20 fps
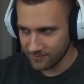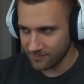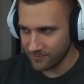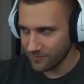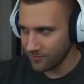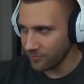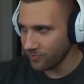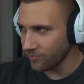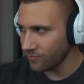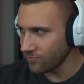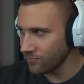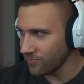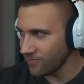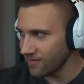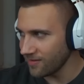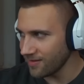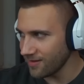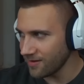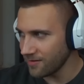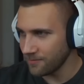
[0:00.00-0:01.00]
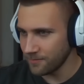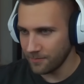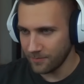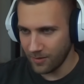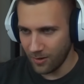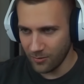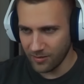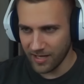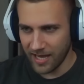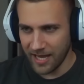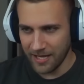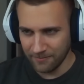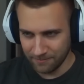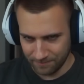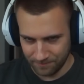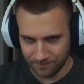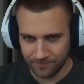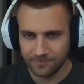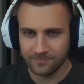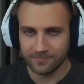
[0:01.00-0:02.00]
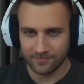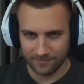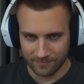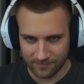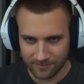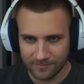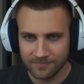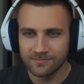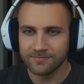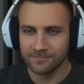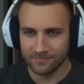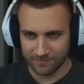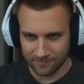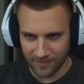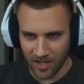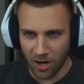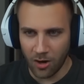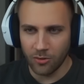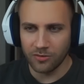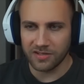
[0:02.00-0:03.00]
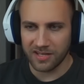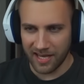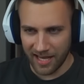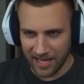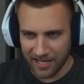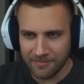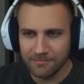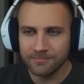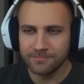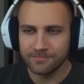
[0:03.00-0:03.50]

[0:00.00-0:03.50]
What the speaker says: Okay. Okay.